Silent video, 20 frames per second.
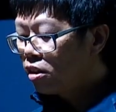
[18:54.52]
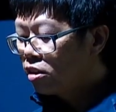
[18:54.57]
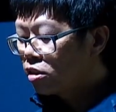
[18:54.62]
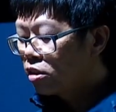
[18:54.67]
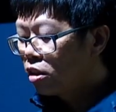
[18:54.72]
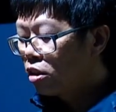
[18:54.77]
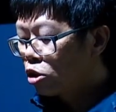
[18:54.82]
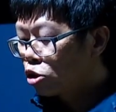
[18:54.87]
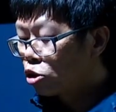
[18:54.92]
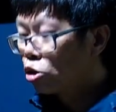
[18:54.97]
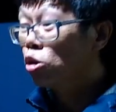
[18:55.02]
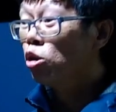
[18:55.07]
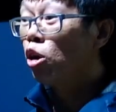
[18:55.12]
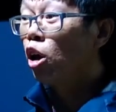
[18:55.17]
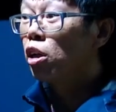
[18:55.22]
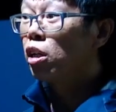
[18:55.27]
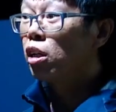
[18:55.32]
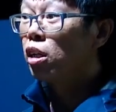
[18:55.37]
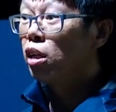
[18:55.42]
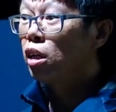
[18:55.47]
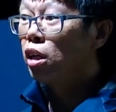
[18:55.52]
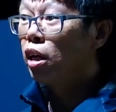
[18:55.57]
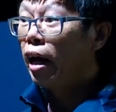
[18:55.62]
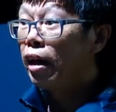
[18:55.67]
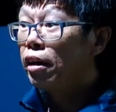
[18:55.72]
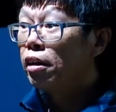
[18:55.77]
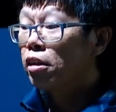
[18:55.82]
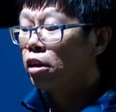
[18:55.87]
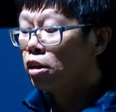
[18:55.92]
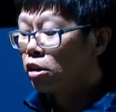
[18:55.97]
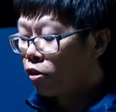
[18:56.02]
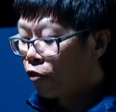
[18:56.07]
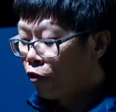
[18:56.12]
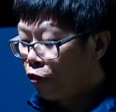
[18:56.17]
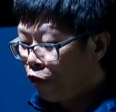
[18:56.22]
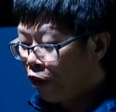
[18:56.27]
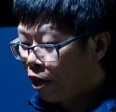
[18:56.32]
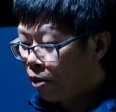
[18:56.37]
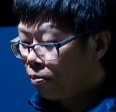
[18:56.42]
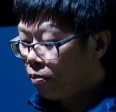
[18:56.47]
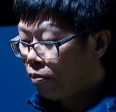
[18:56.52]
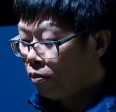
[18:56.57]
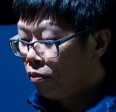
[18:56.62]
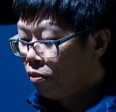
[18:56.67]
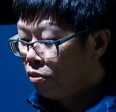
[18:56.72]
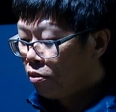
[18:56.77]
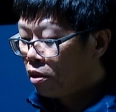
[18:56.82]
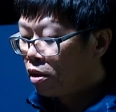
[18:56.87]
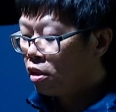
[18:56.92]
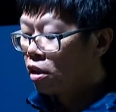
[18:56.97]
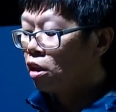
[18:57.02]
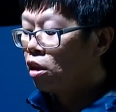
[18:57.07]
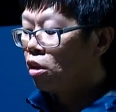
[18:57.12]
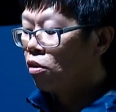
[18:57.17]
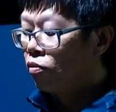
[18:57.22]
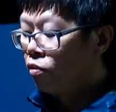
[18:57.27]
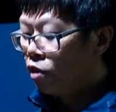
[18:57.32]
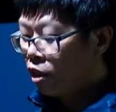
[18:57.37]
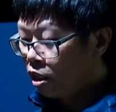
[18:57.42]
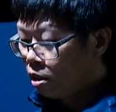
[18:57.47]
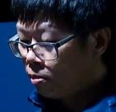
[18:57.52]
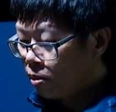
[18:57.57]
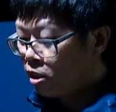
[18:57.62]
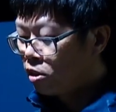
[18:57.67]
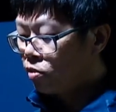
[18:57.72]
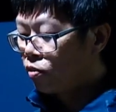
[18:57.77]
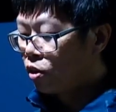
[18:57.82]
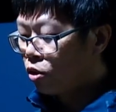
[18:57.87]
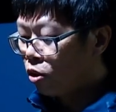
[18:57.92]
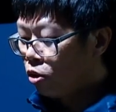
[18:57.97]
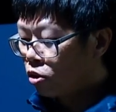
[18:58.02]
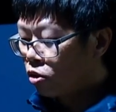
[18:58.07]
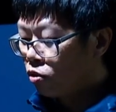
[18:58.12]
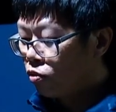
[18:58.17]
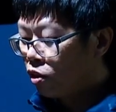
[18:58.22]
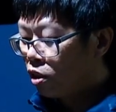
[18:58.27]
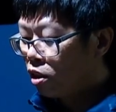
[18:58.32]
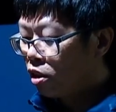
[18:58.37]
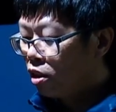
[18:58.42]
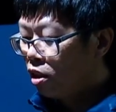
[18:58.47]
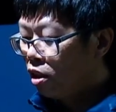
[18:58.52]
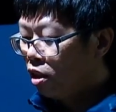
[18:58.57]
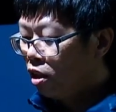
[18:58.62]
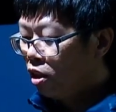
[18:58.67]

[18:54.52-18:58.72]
things should not enter the frame in Vietnamese photography.